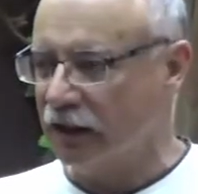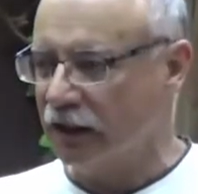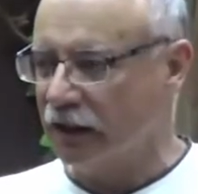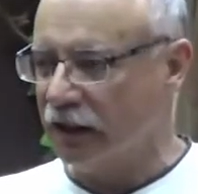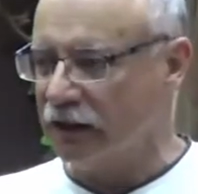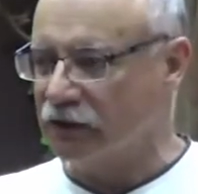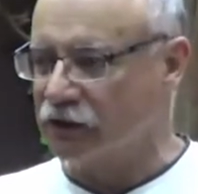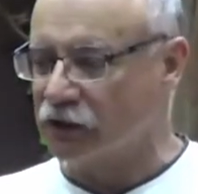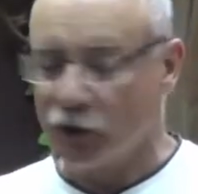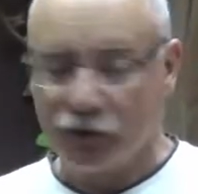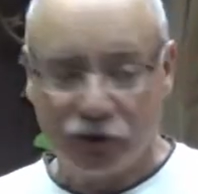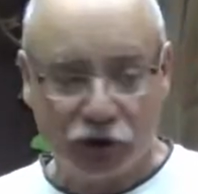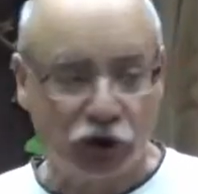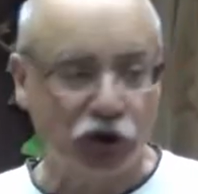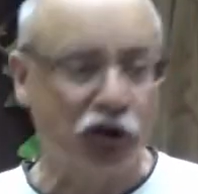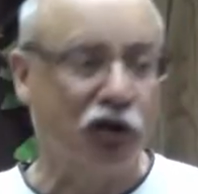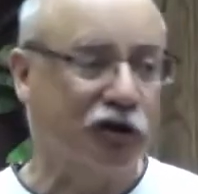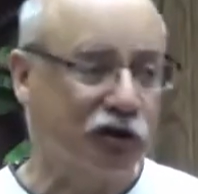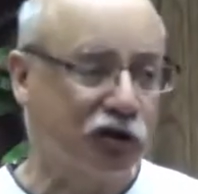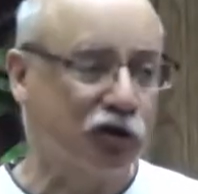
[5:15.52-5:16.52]
And so the
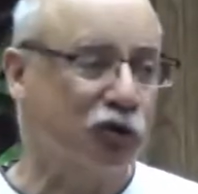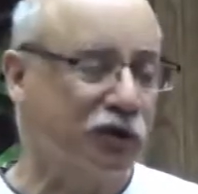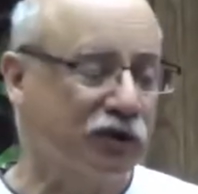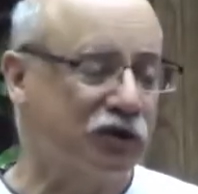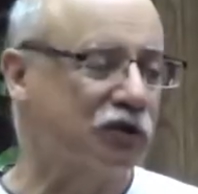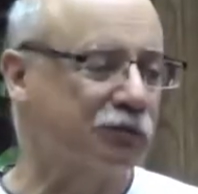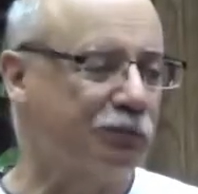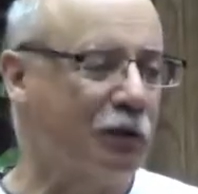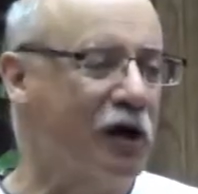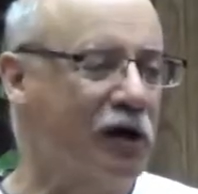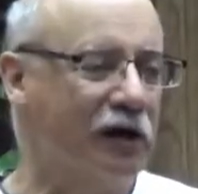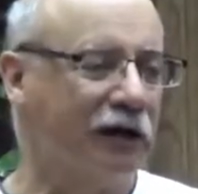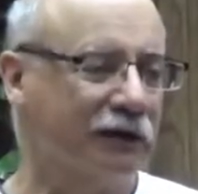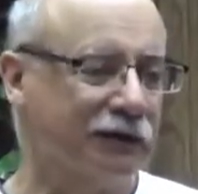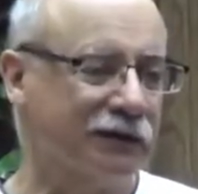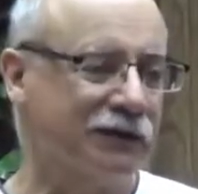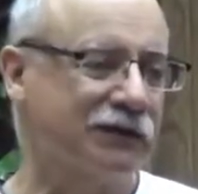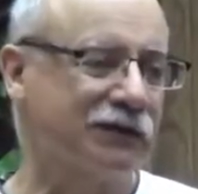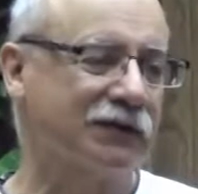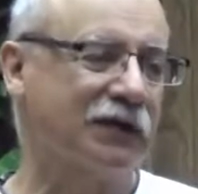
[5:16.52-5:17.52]
church
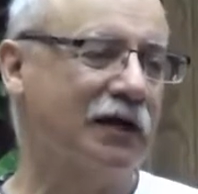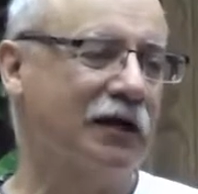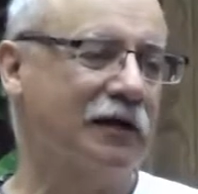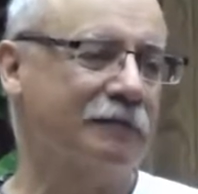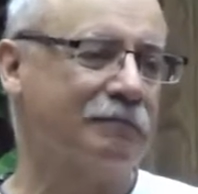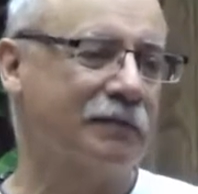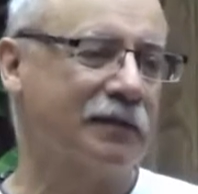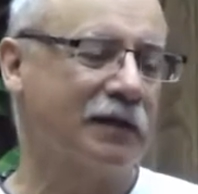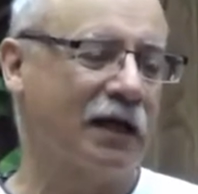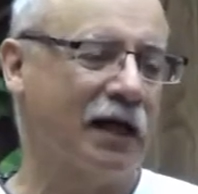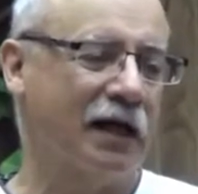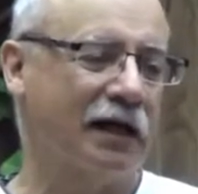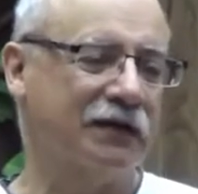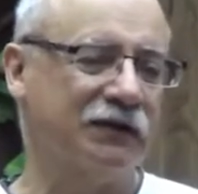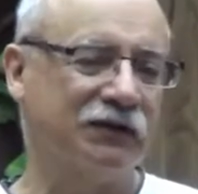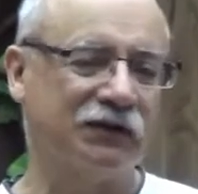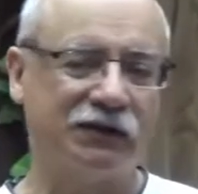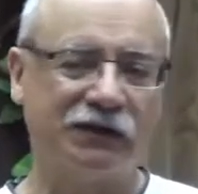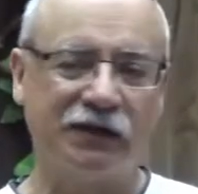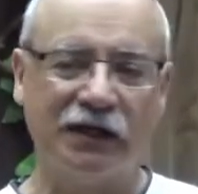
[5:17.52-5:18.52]
responds
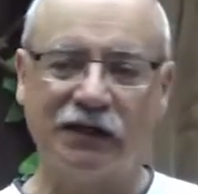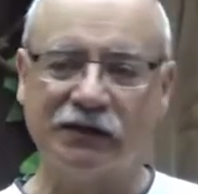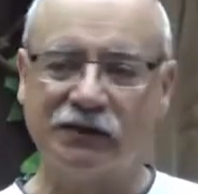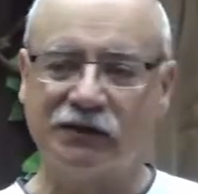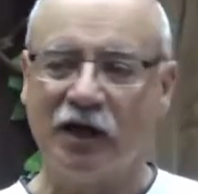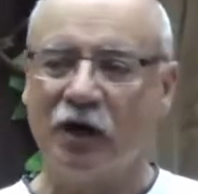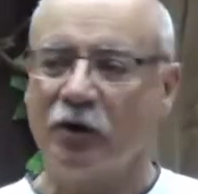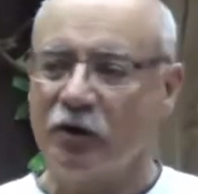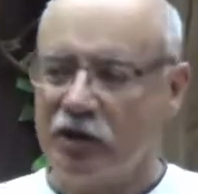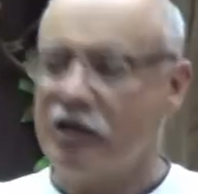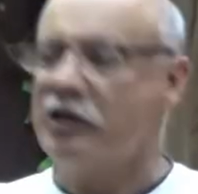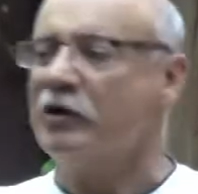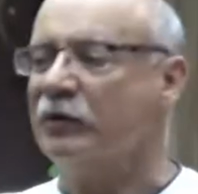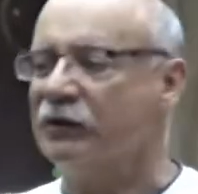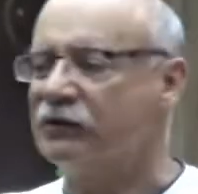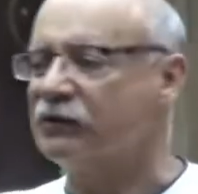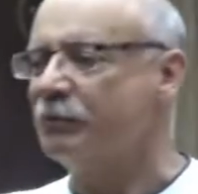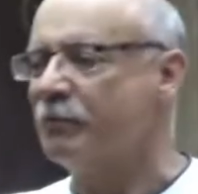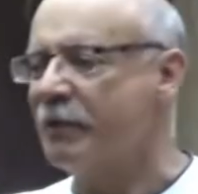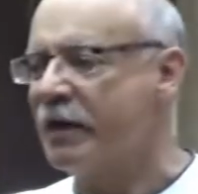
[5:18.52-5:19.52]
and says, now here
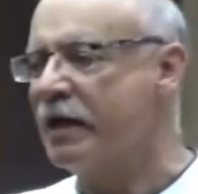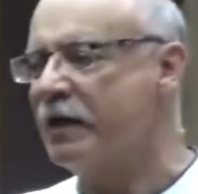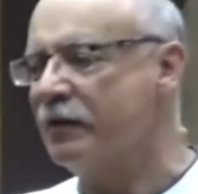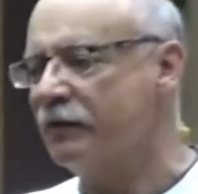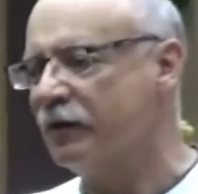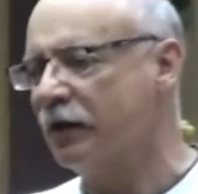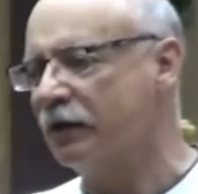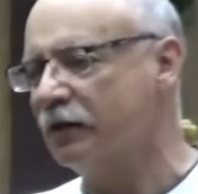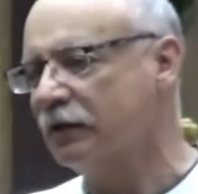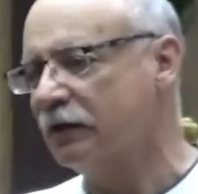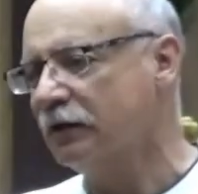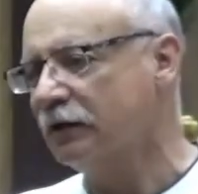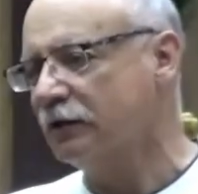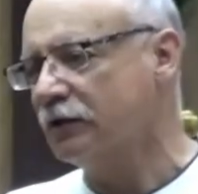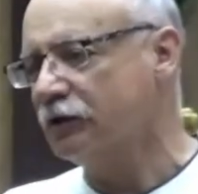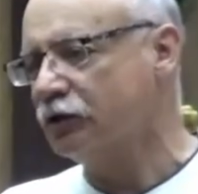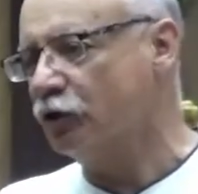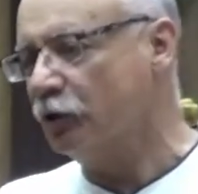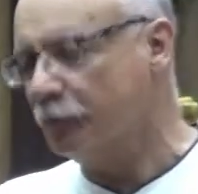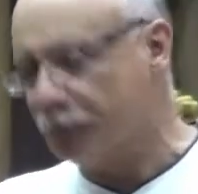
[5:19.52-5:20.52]
is a man that
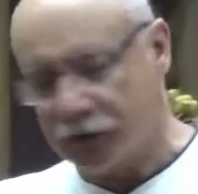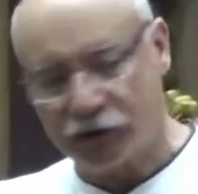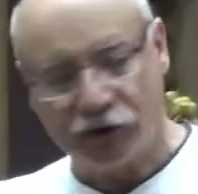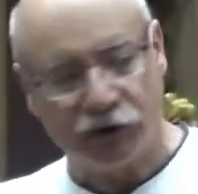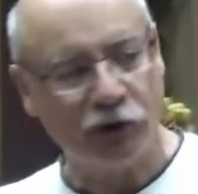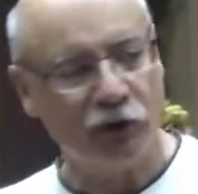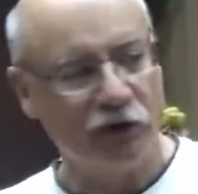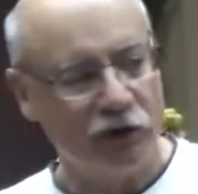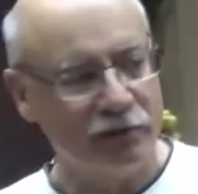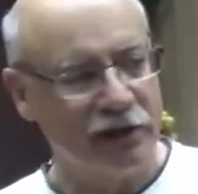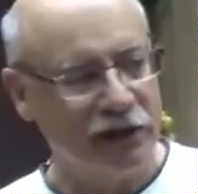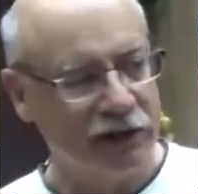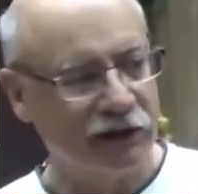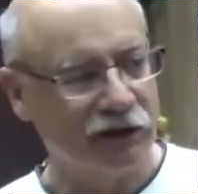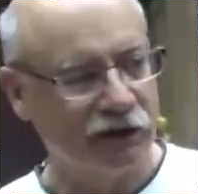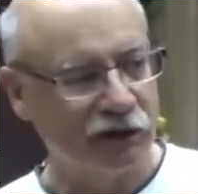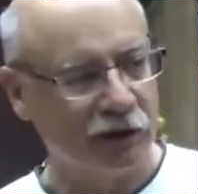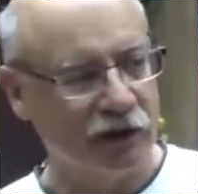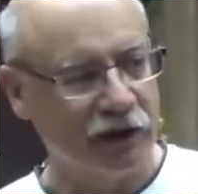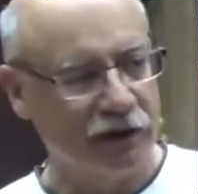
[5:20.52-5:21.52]
should pursue the
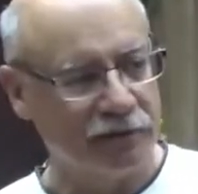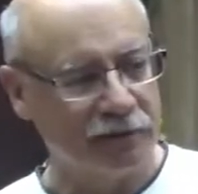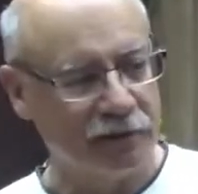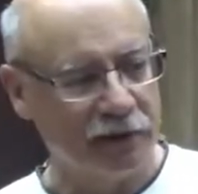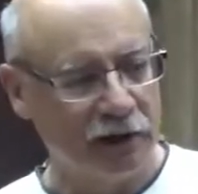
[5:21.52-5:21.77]
ministry.